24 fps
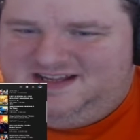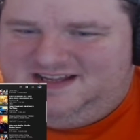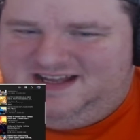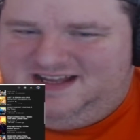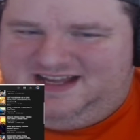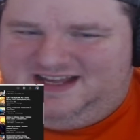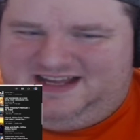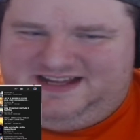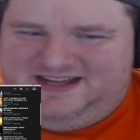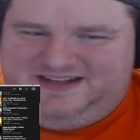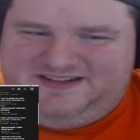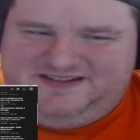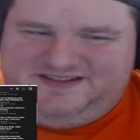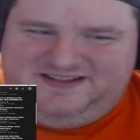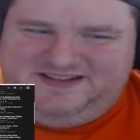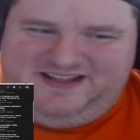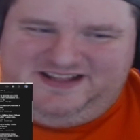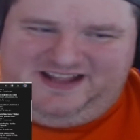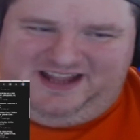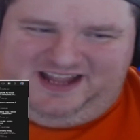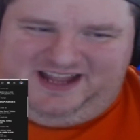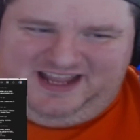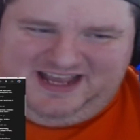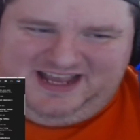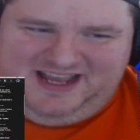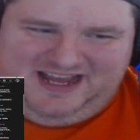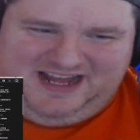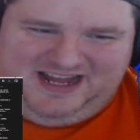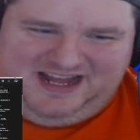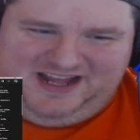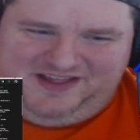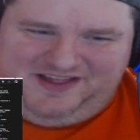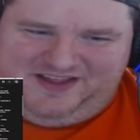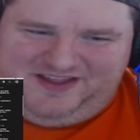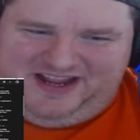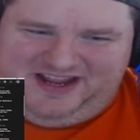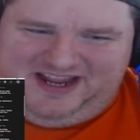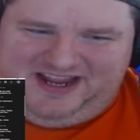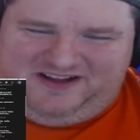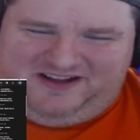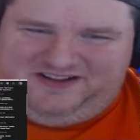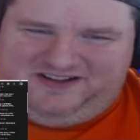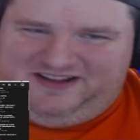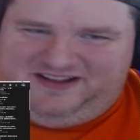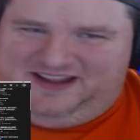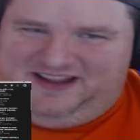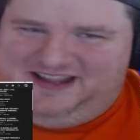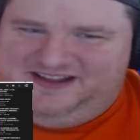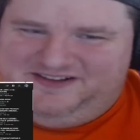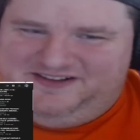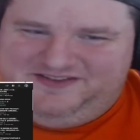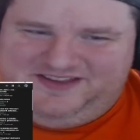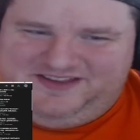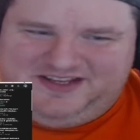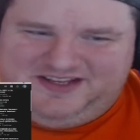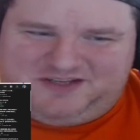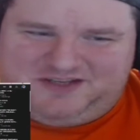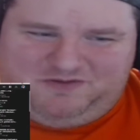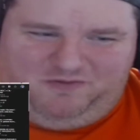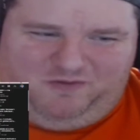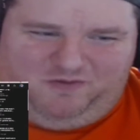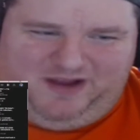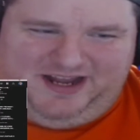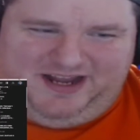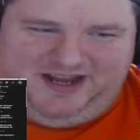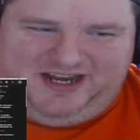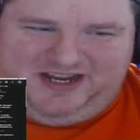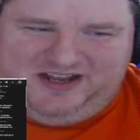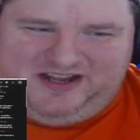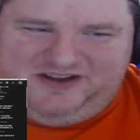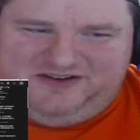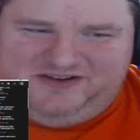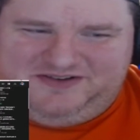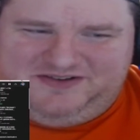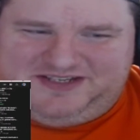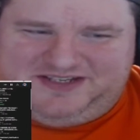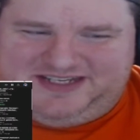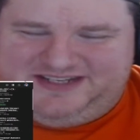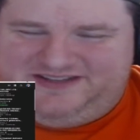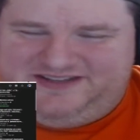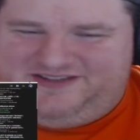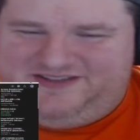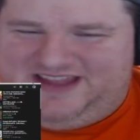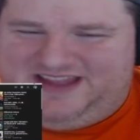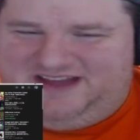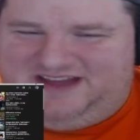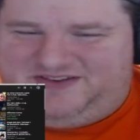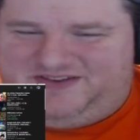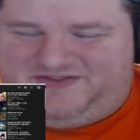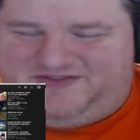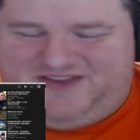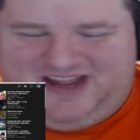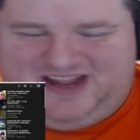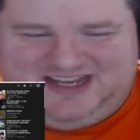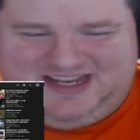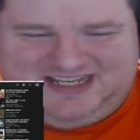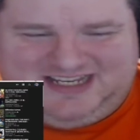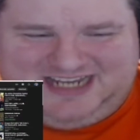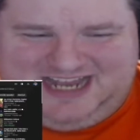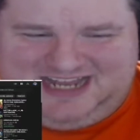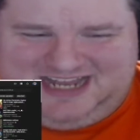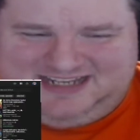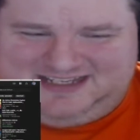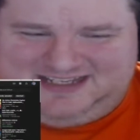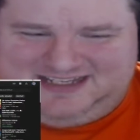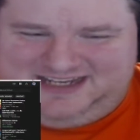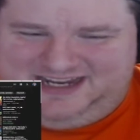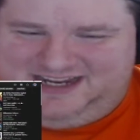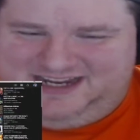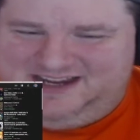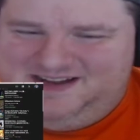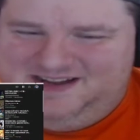Hell yeah, they all killed this one. Way to go, Dill. That was fantastic.